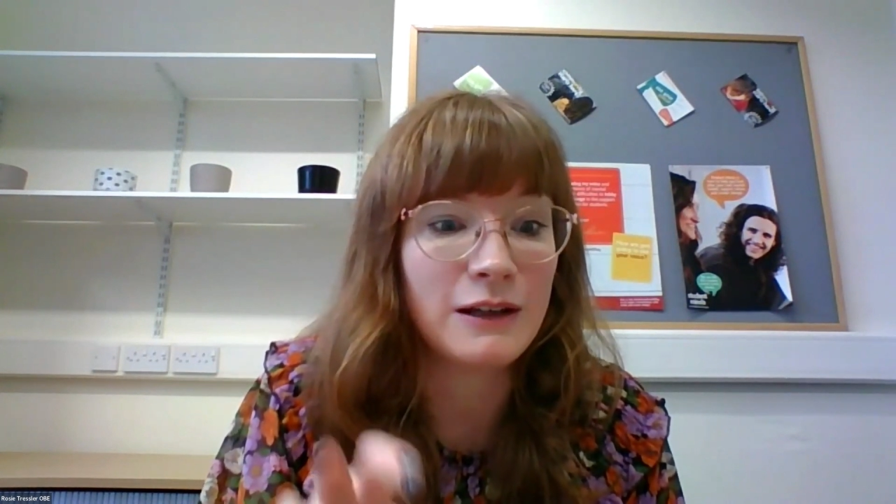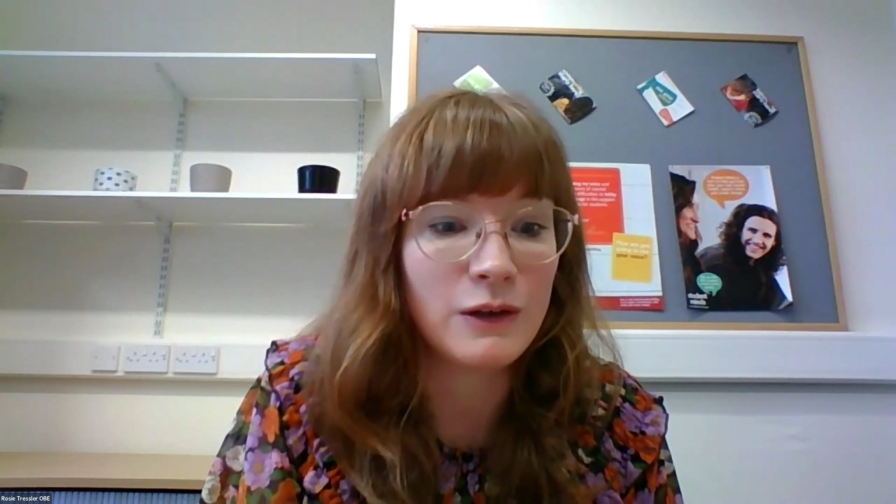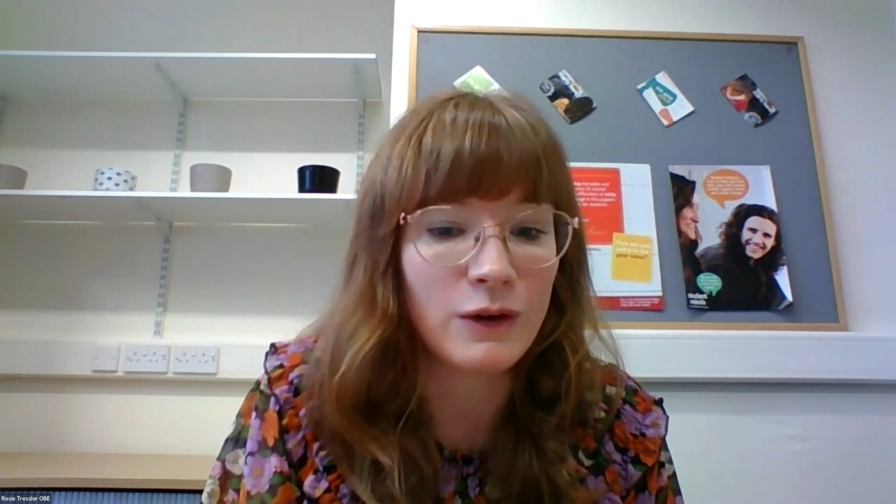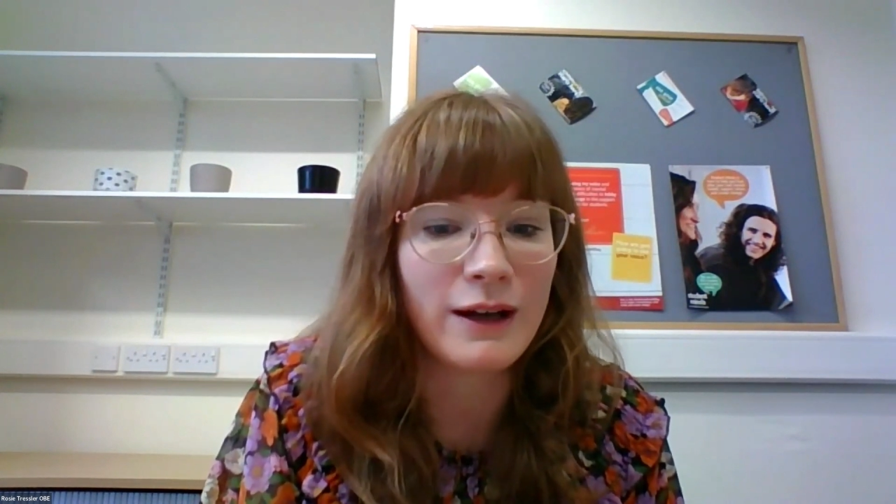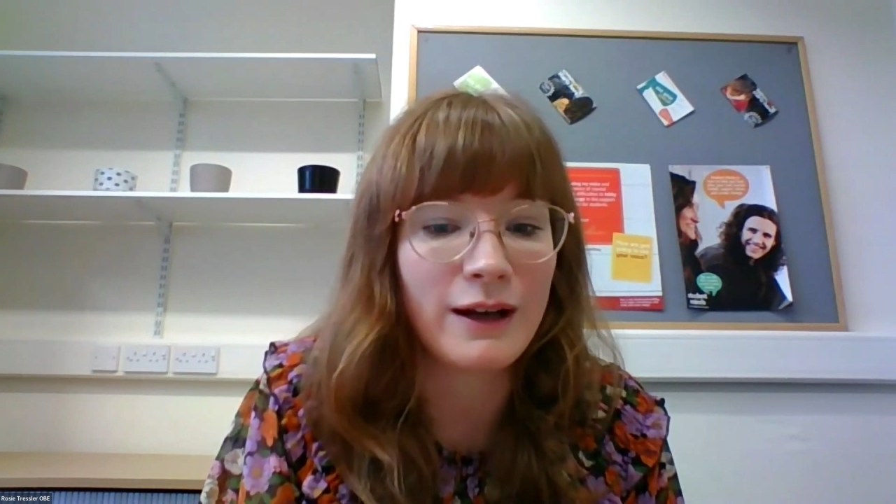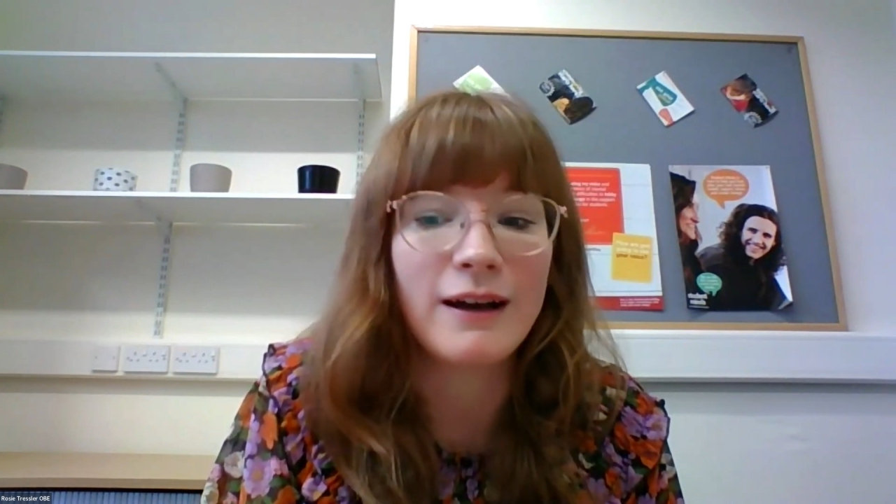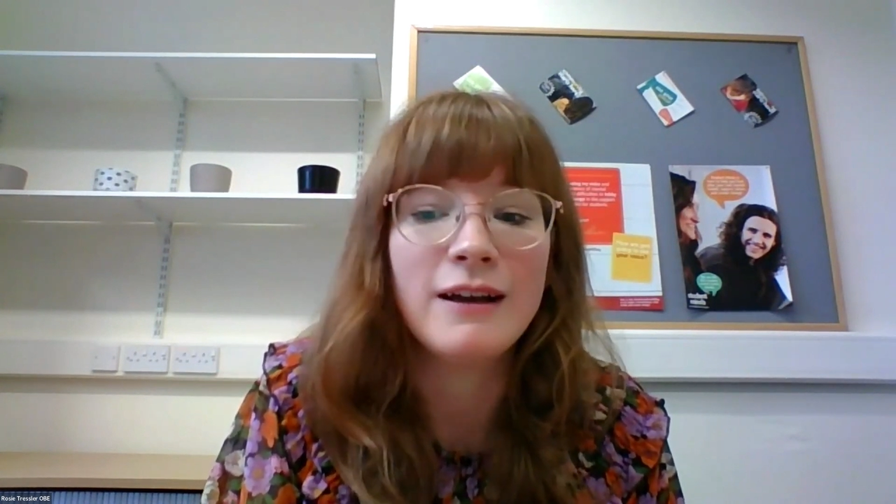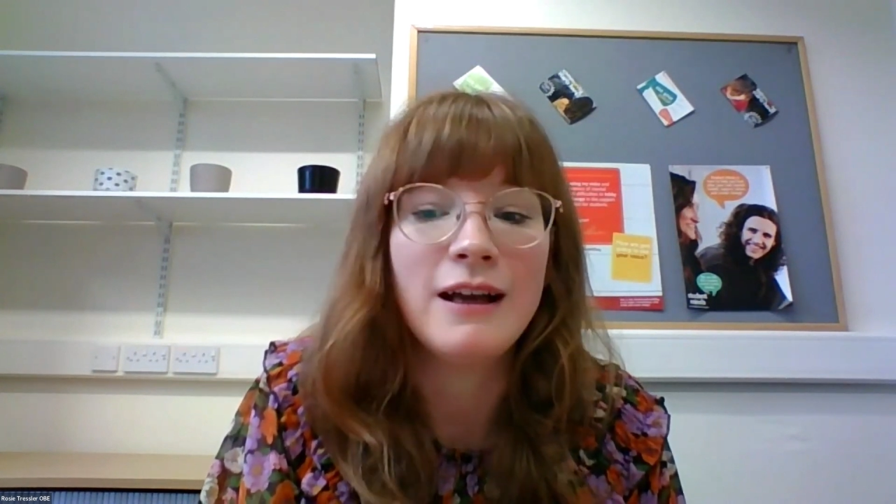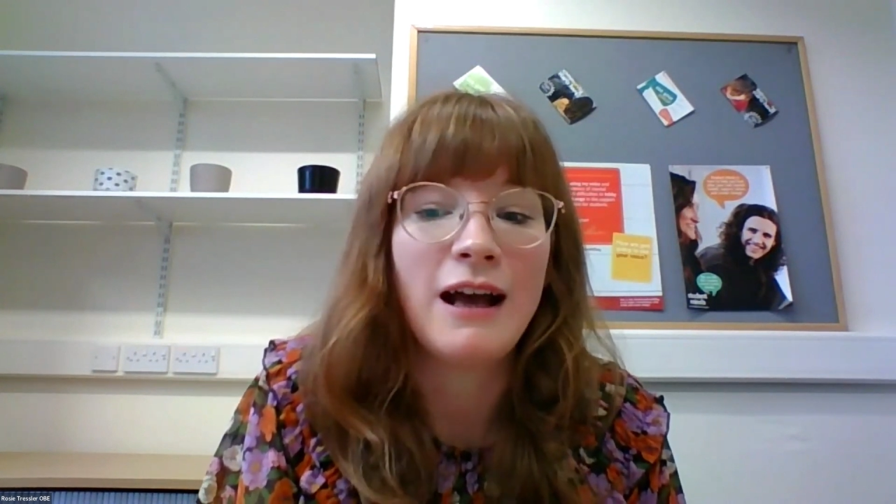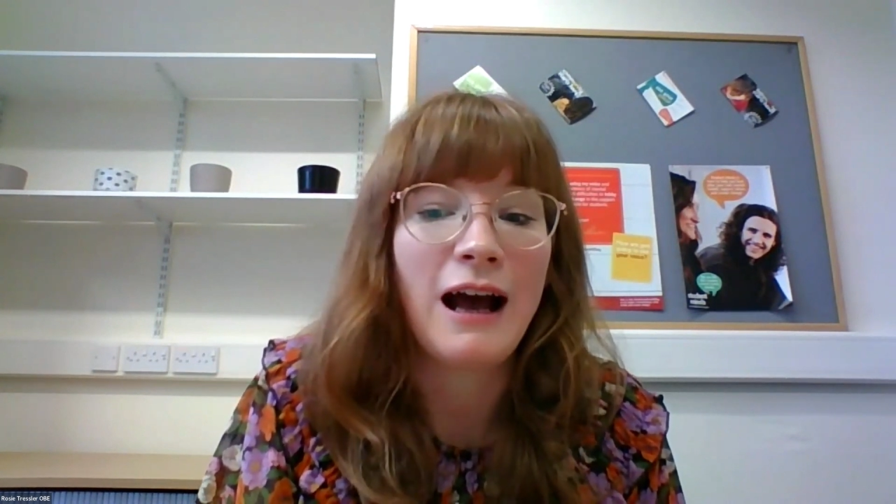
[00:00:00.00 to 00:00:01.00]
look at
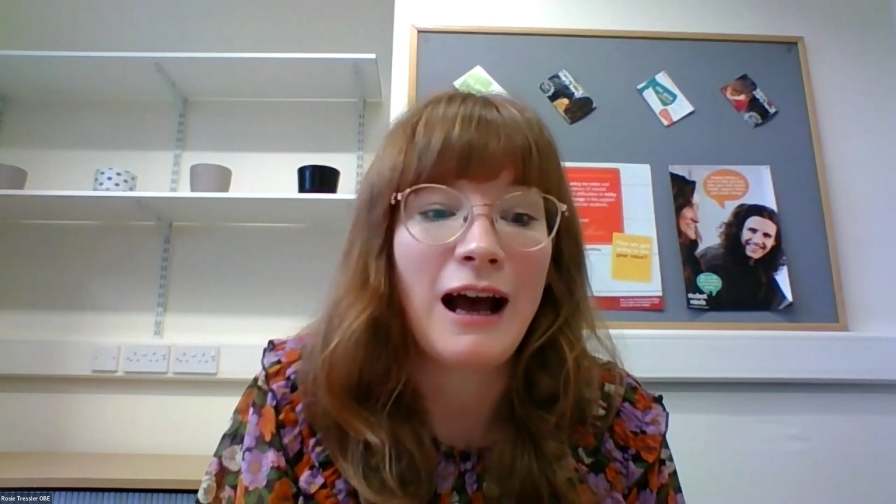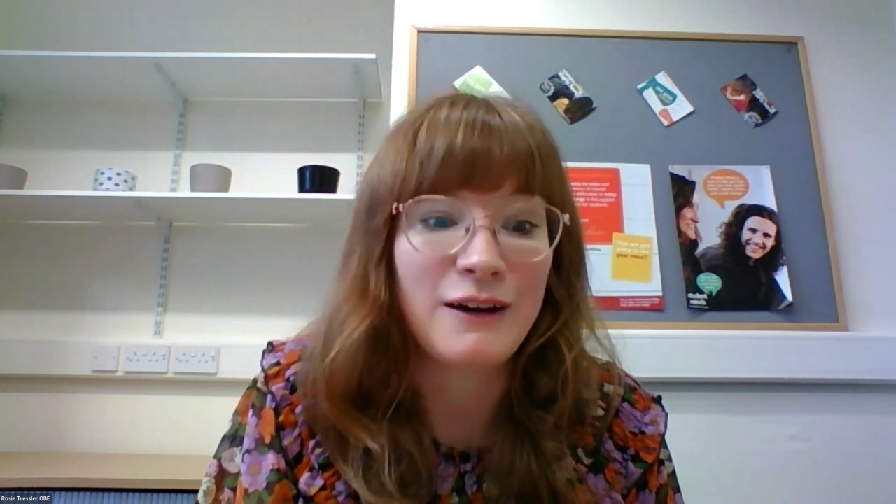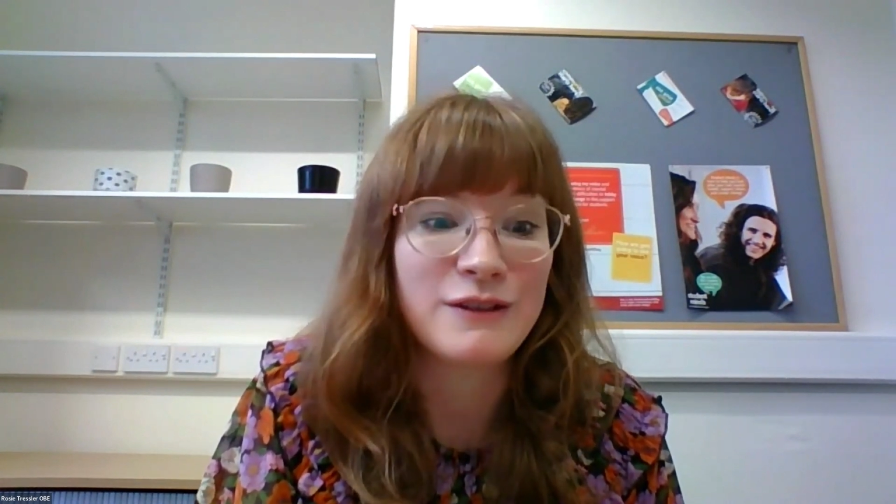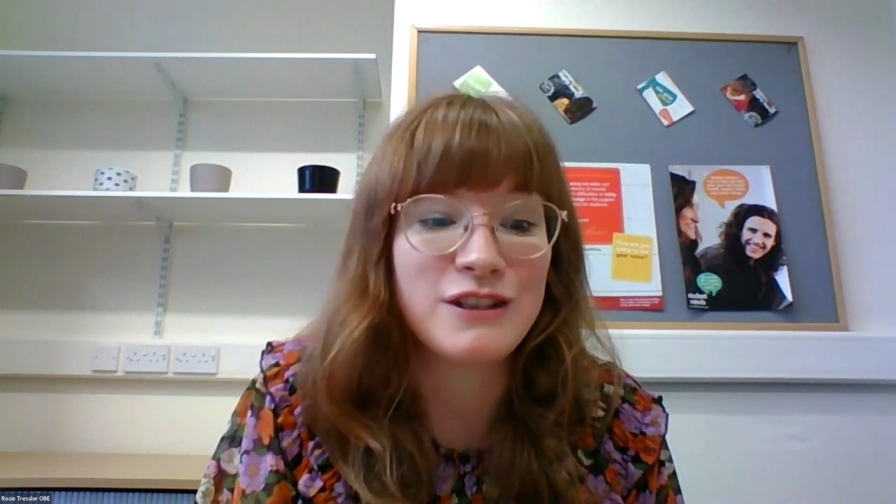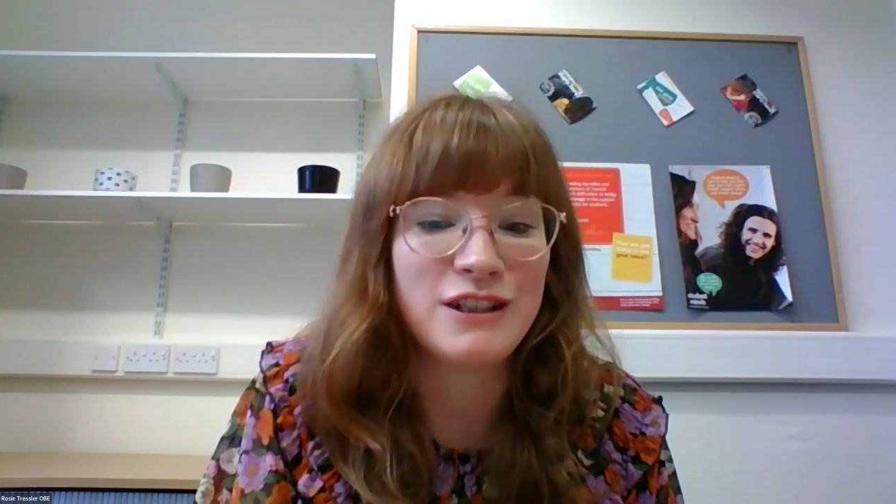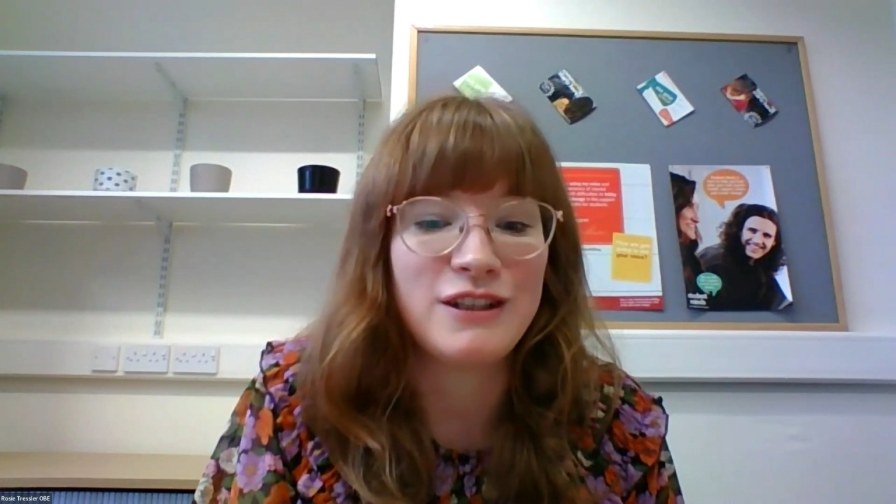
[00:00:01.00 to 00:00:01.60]
how do